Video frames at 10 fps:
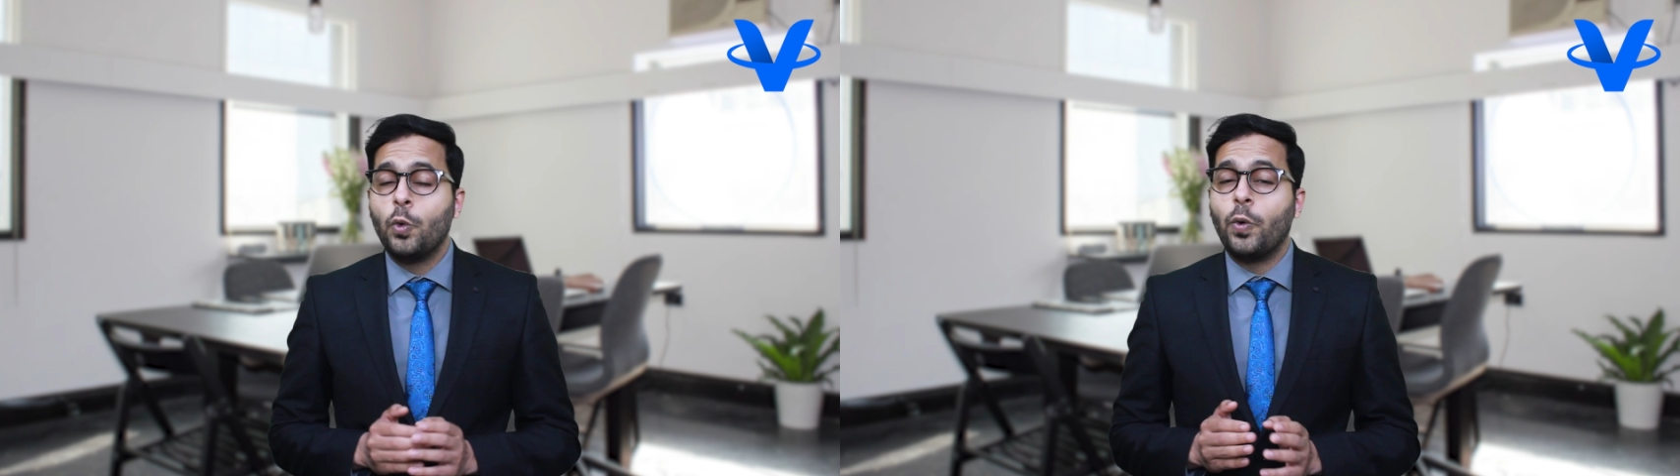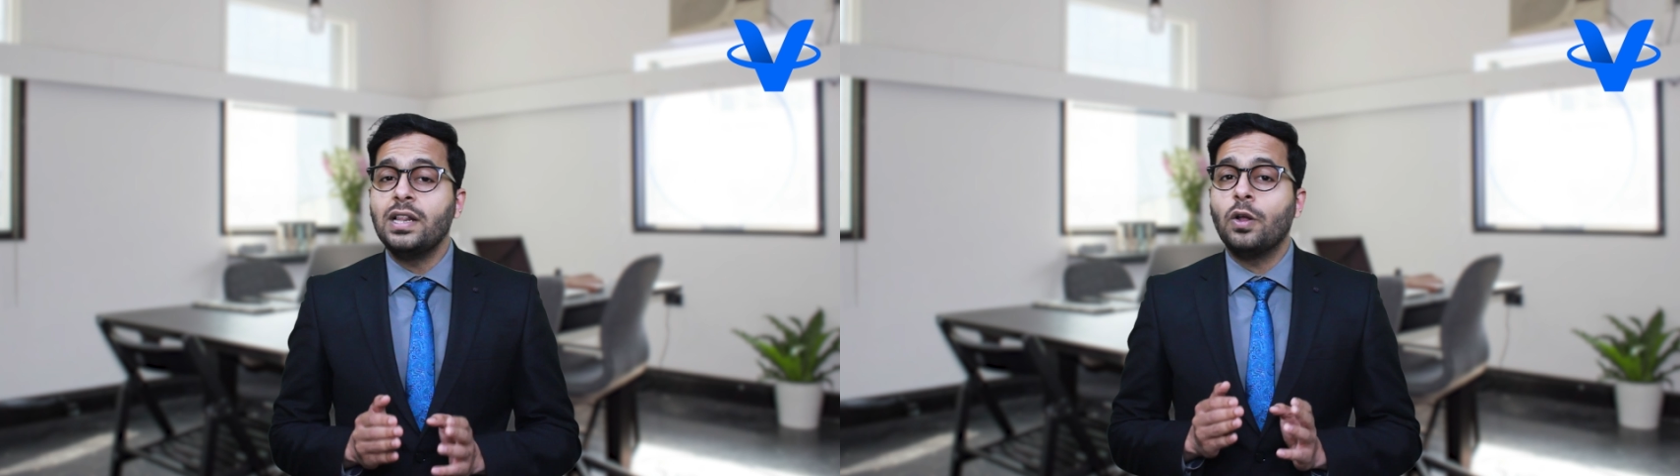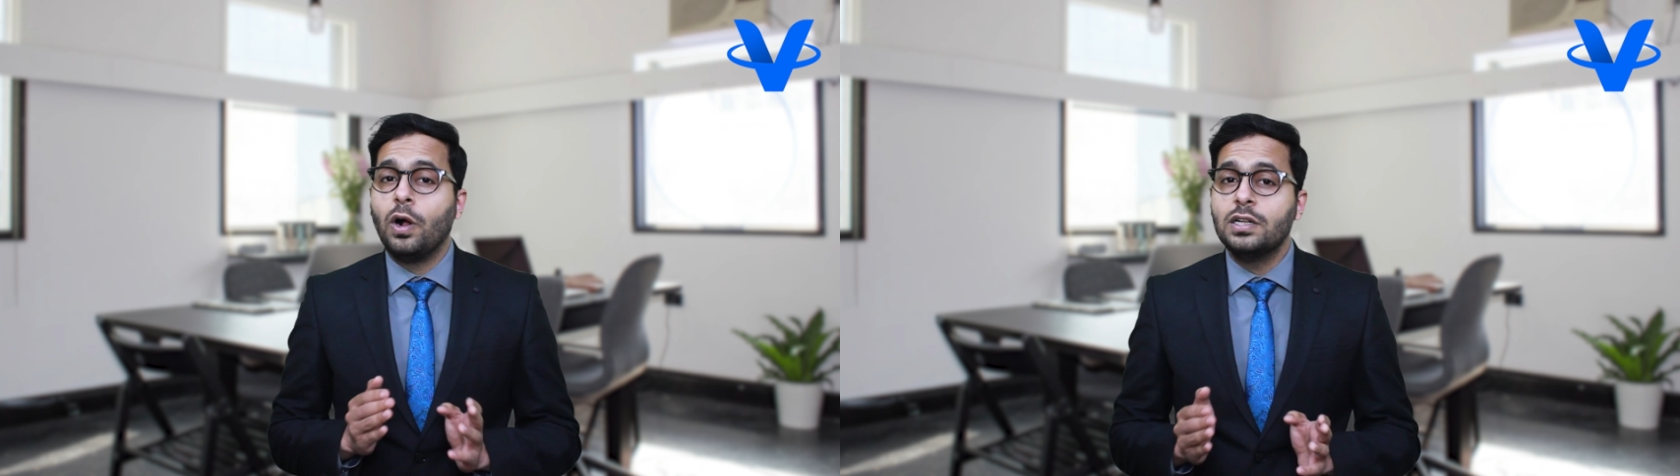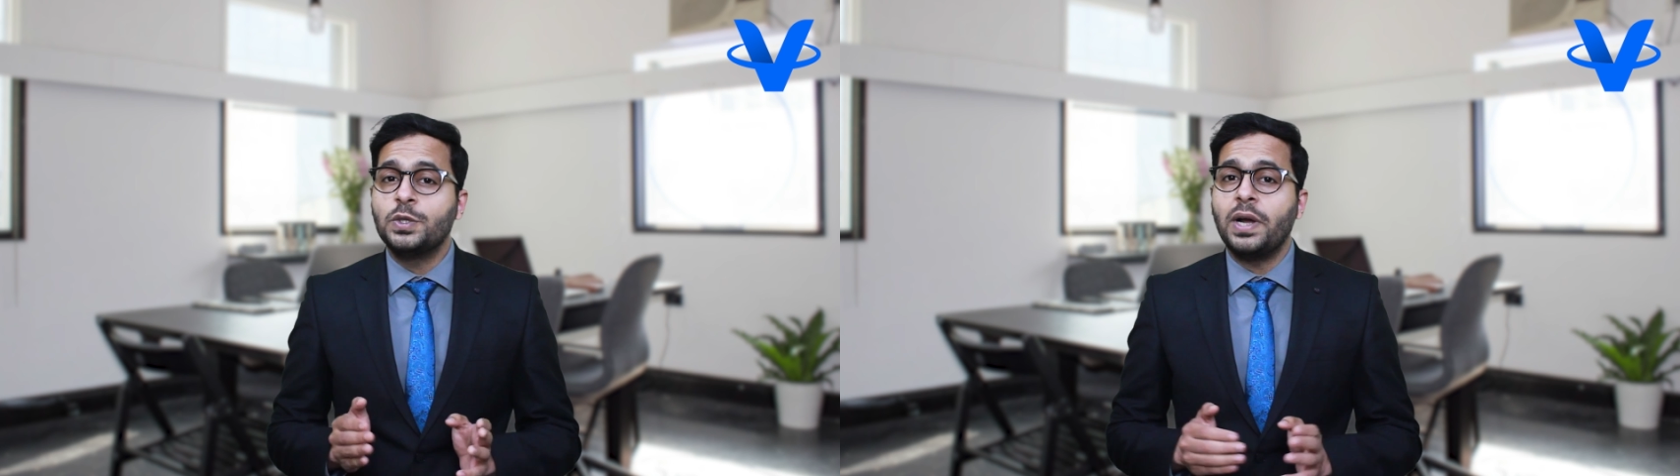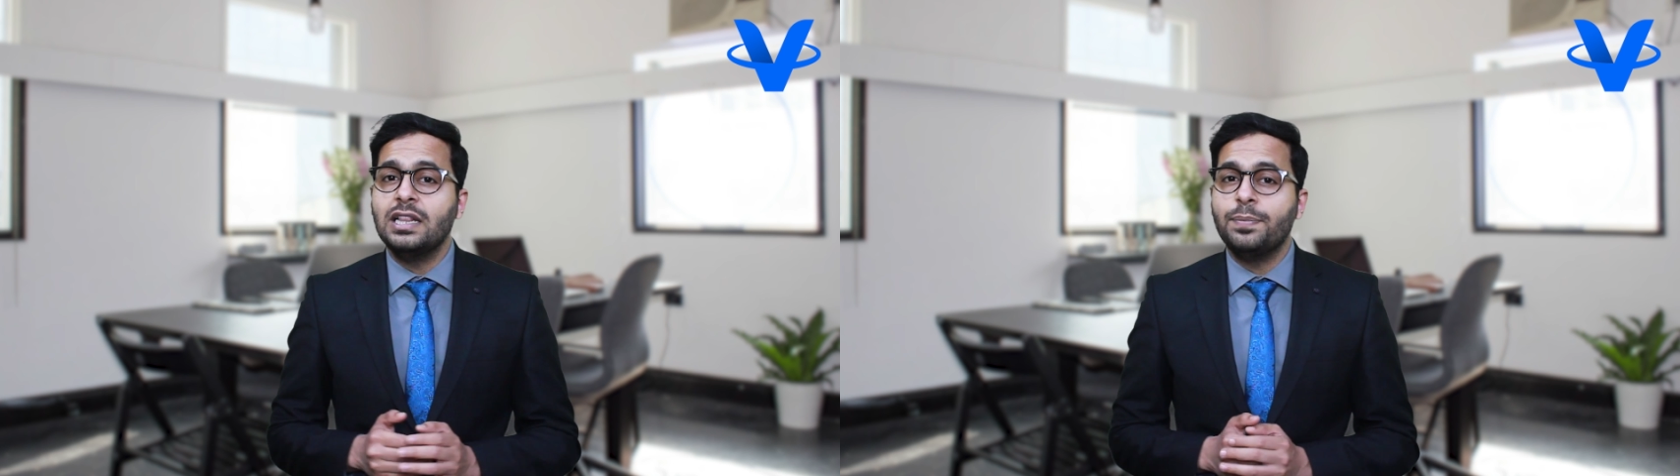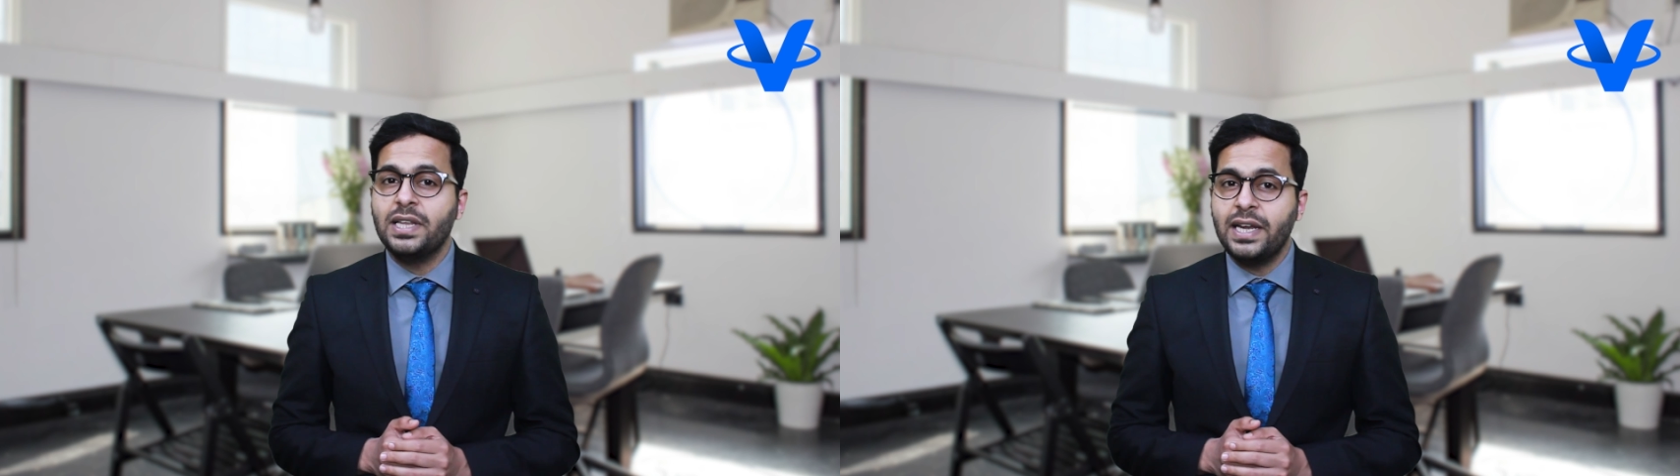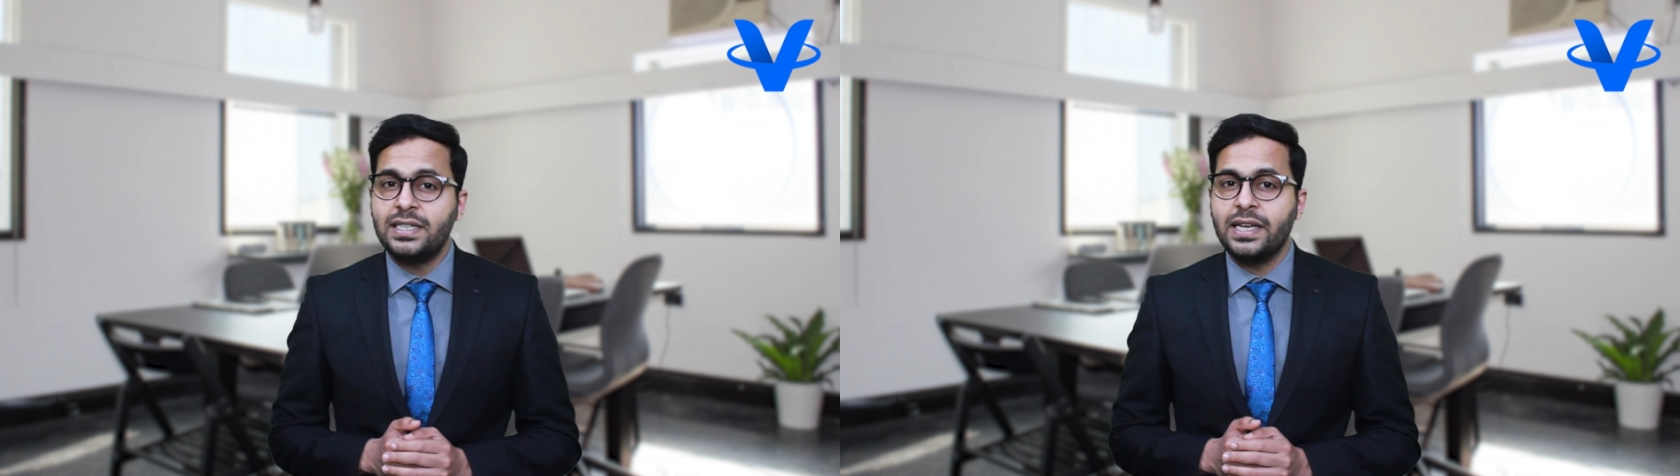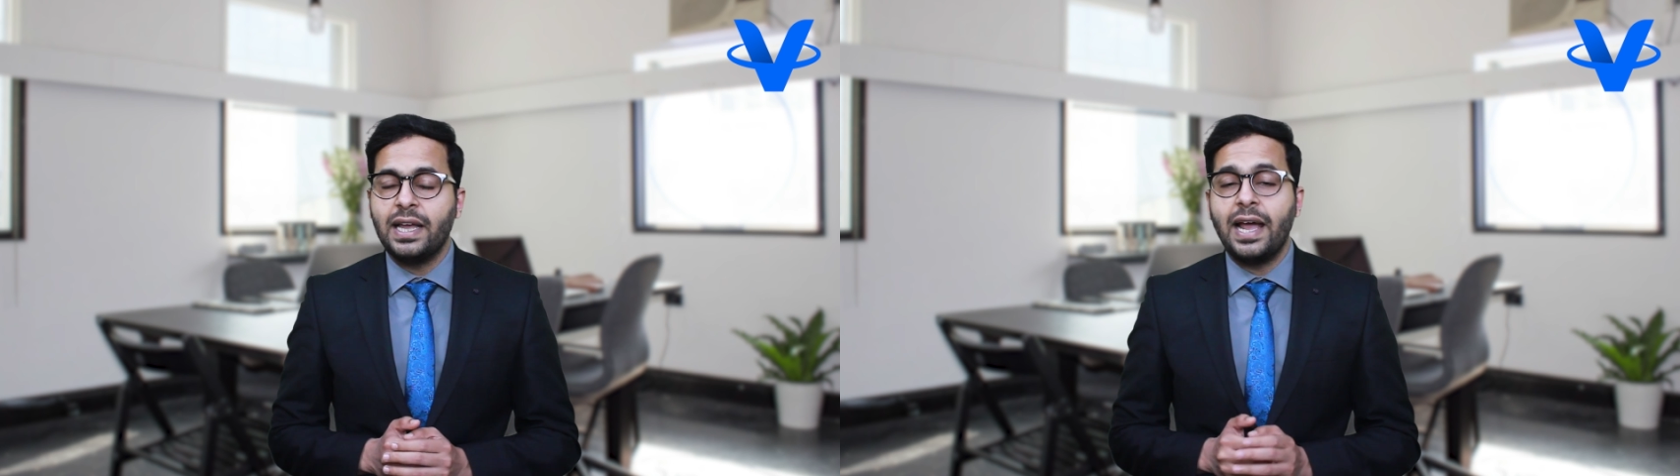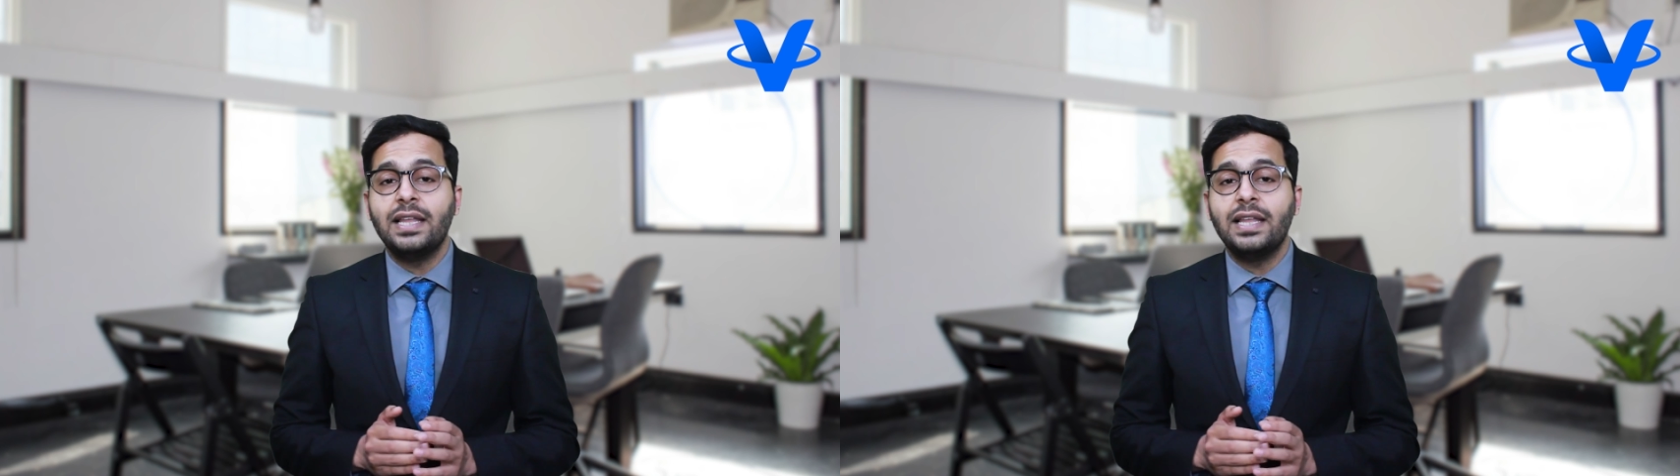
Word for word: while also eliminating